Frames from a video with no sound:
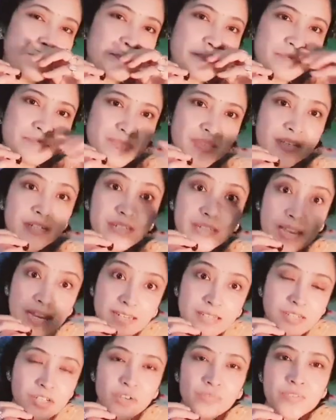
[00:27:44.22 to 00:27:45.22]
the
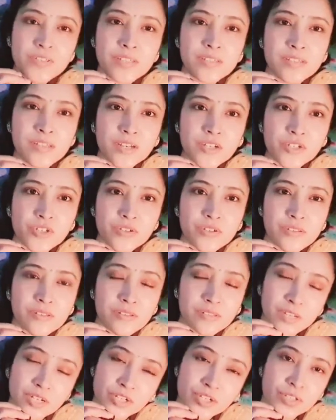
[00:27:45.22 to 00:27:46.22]
deity of this
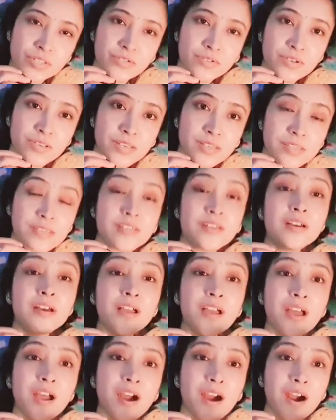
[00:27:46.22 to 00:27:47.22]
nakshatra is the
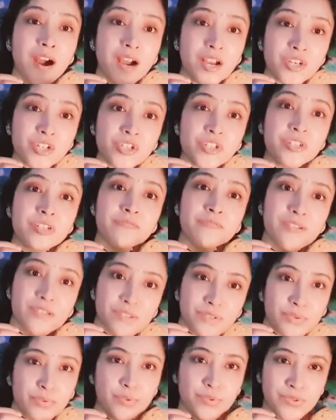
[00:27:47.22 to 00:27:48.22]

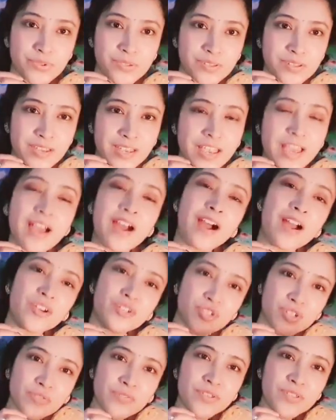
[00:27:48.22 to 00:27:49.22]
Ashtavasus.
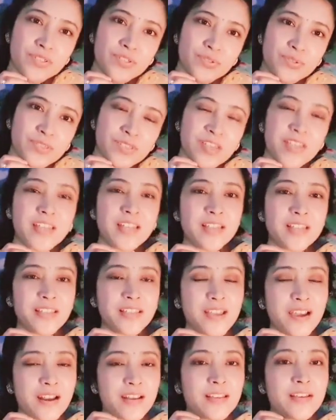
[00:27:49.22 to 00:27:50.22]
Ashtavasus,
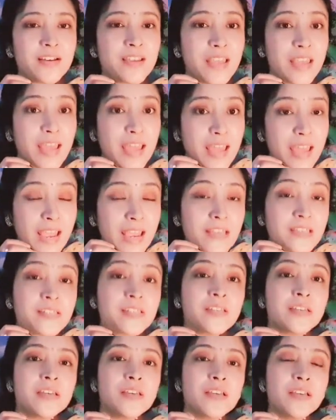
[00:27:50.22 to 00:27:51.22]
they are the
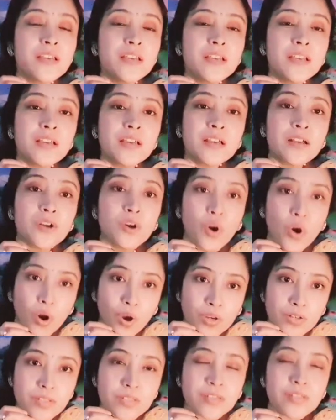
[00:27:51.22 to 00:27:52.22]
8
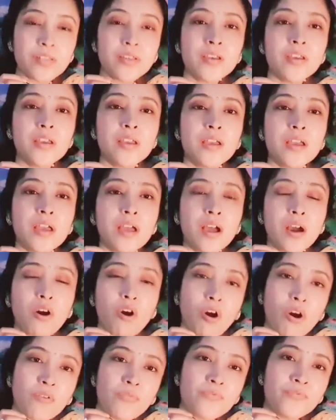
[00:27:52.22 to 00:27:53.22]
gods
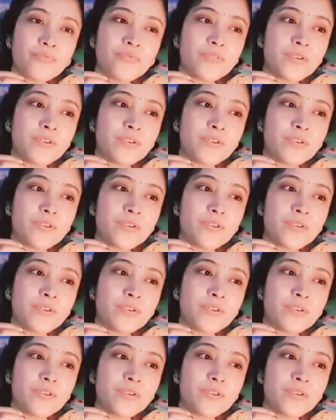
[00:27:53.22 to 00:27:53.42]
of,